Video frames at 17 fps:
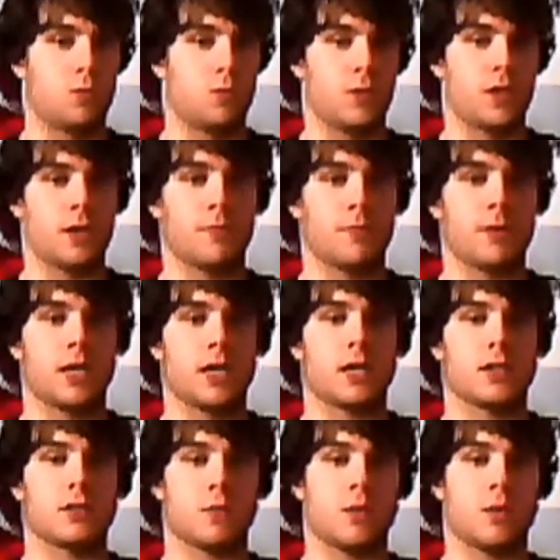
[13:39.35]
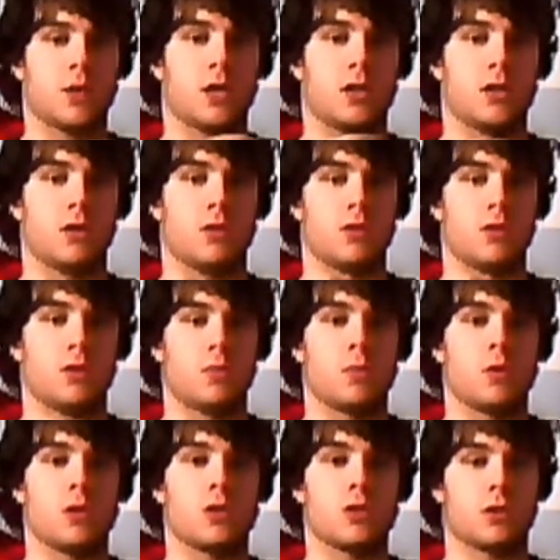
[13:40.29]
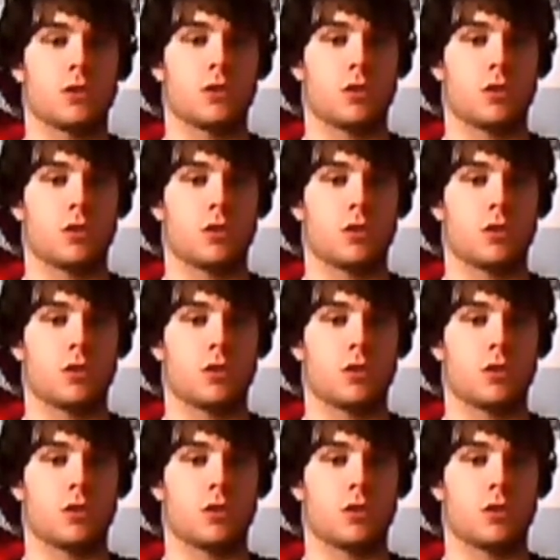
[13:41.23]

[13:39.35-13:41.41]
They might ask where do you work.